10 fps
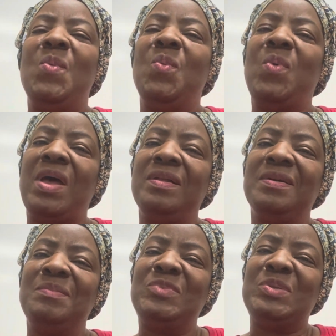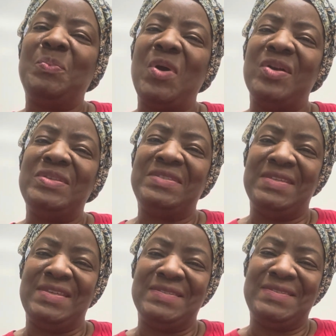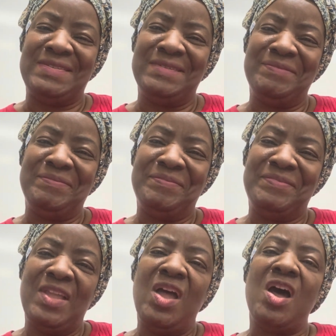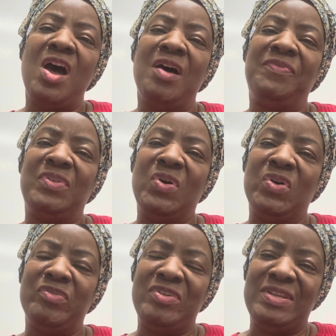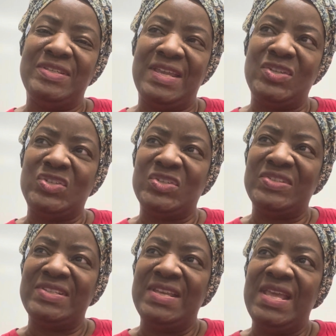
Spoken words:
Welcome to part 6 of the orientation.